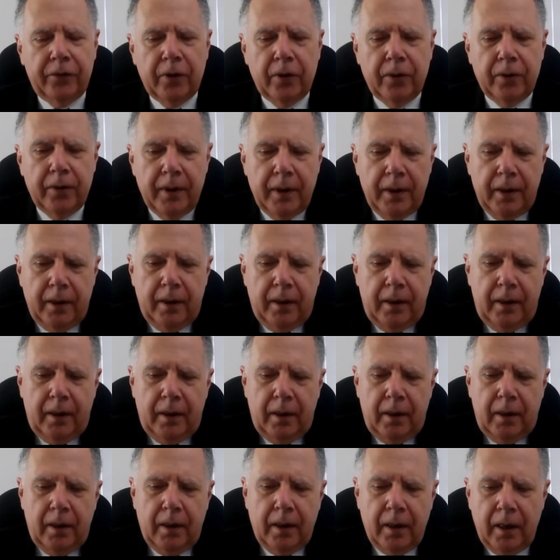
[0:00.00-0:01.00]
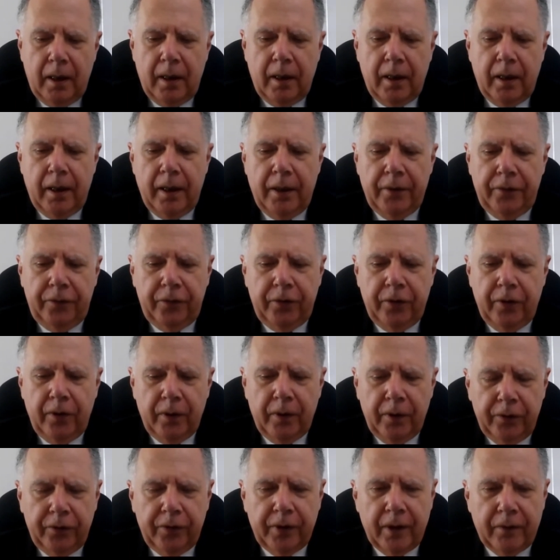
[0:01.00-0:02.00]
So a
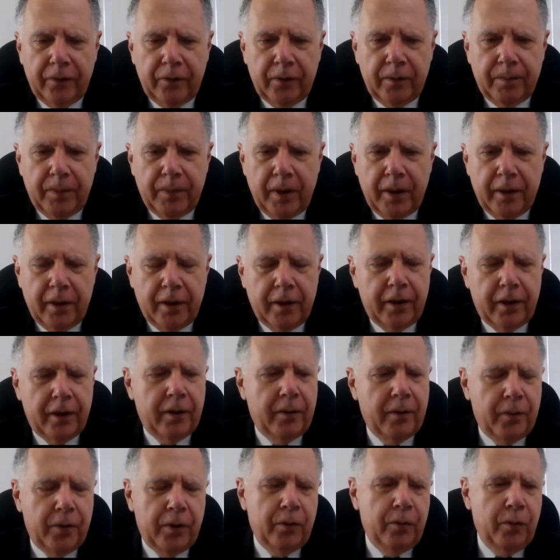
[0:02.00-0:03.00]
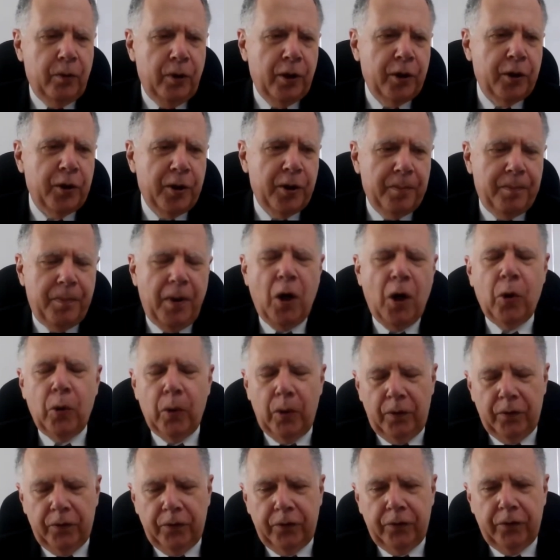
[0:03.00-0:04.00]
serious effort, but look at the
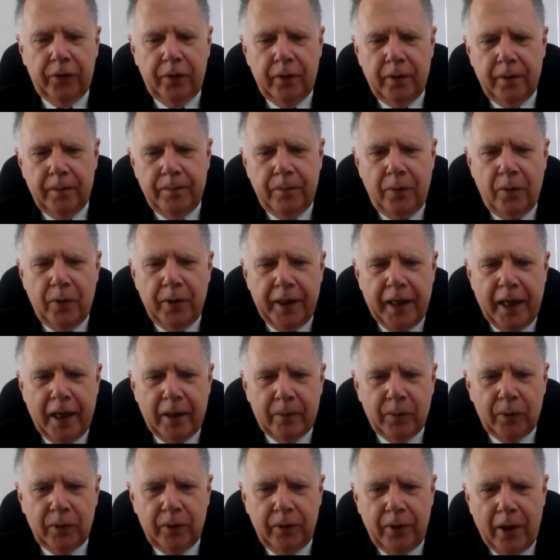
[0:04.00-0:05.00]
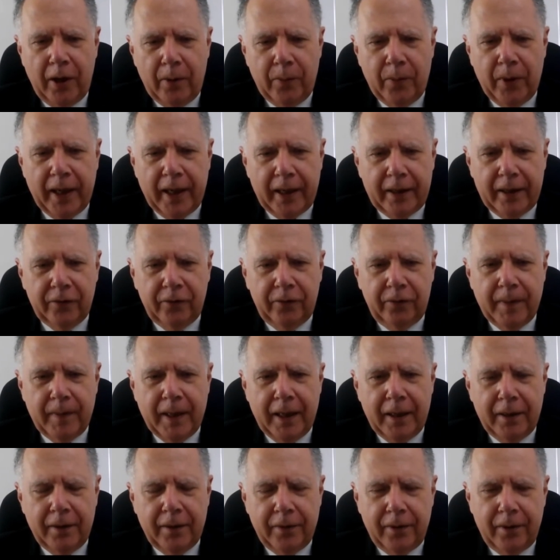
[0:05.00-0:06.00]
polls. The point Edward Luttwak has
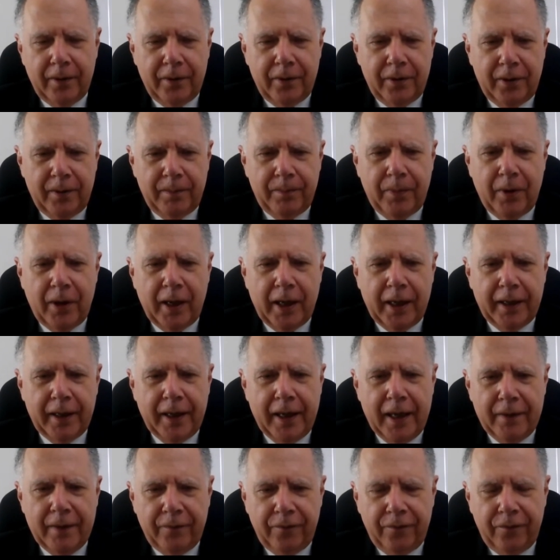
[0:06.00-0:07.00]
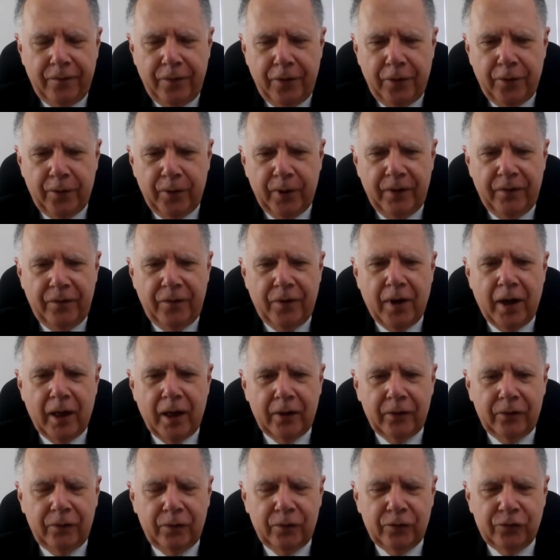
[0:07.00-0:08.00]
made. They're buying
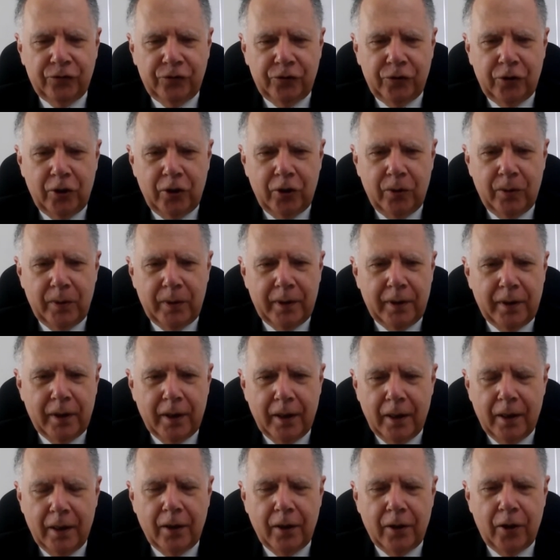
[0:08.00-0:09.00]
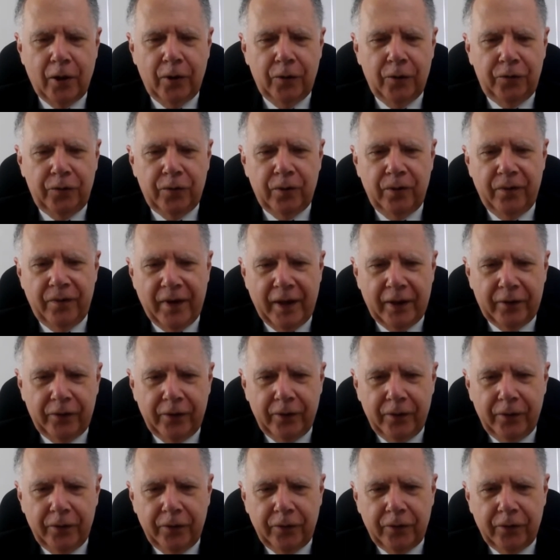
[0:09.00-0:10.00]
F-35s for show and coastal
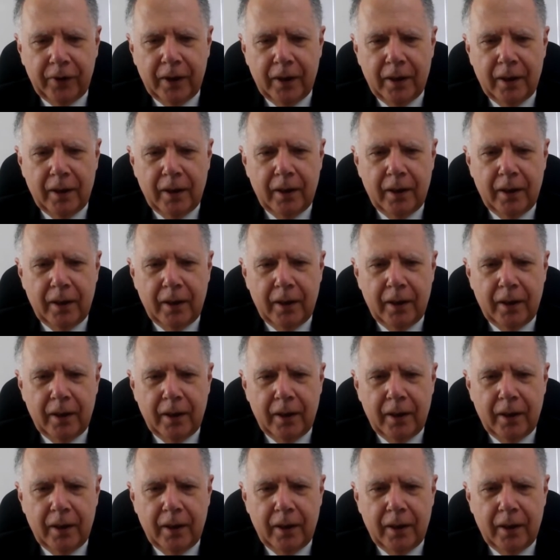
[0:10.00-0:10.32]
vessels,